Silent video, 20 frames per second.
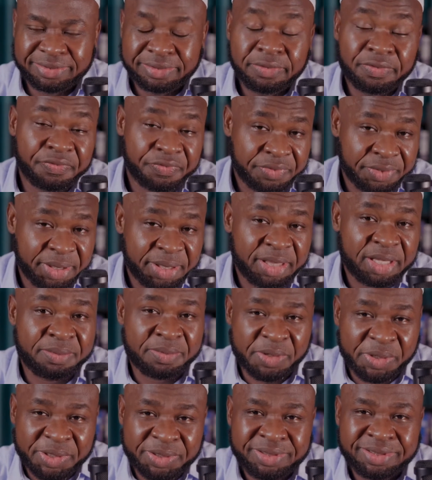
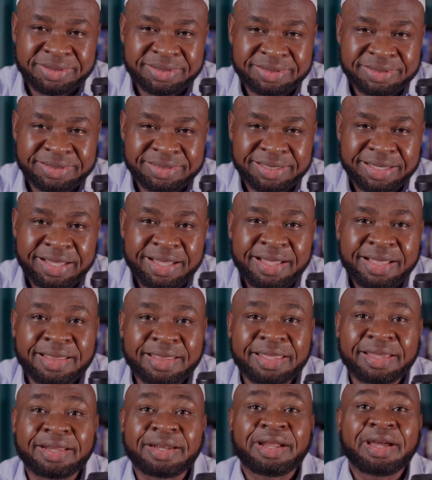Furthermore,
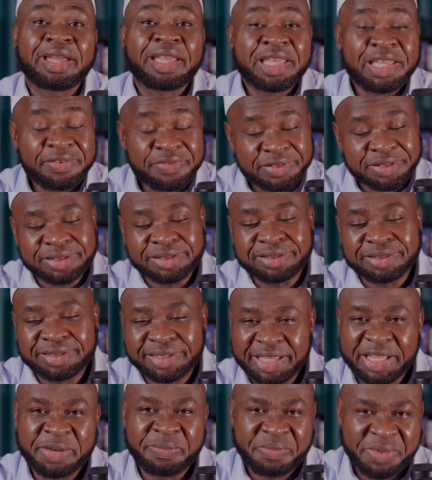there are evil
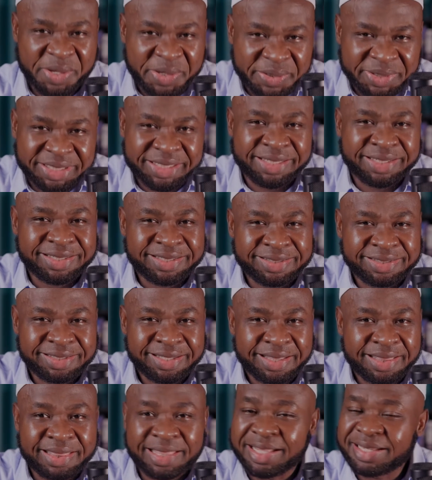in music
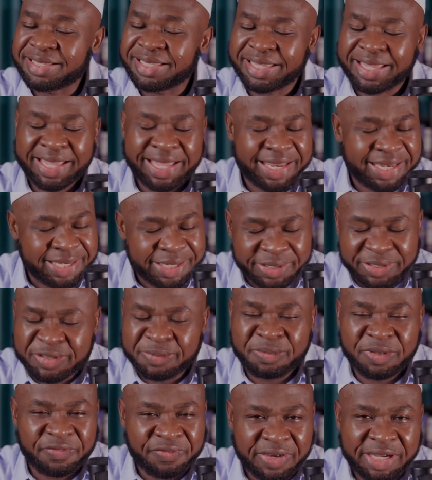that cannot
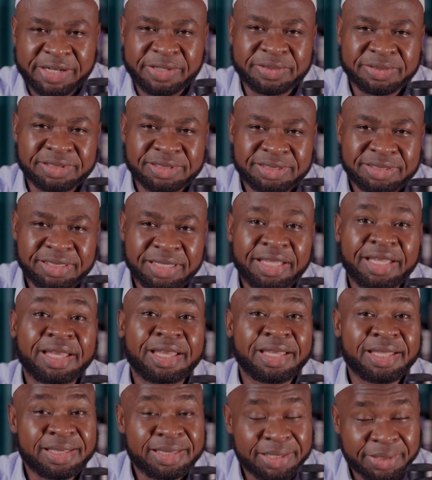be found
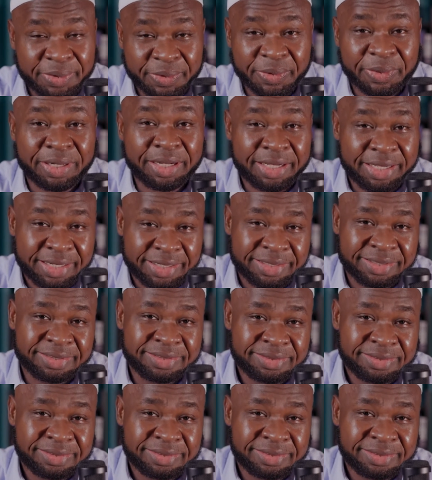in the Qur'an.